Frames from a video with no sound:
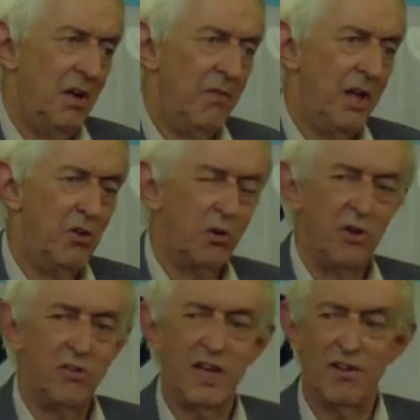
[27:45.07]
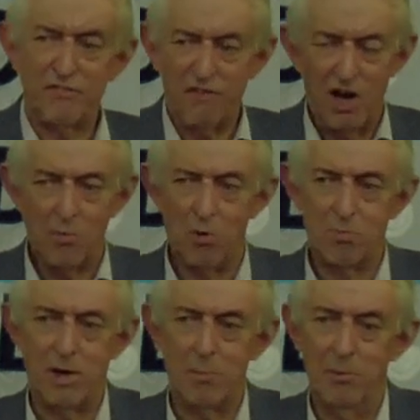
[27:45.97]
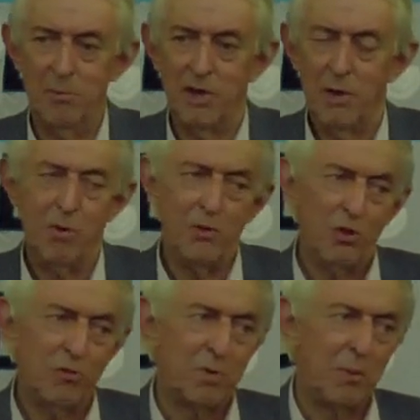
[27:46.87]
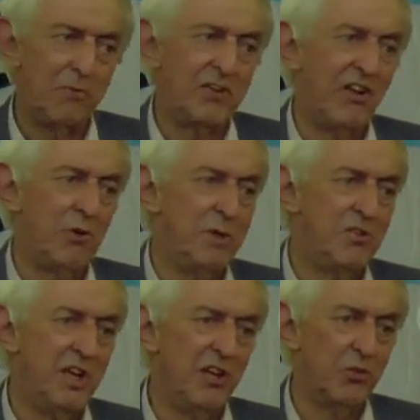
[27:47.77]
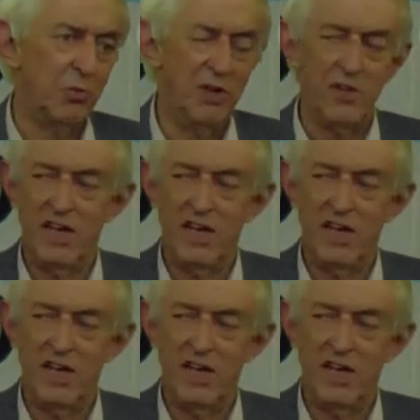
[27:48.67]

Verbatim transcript: then you're going to get far more problems, but those problems have to be dealt with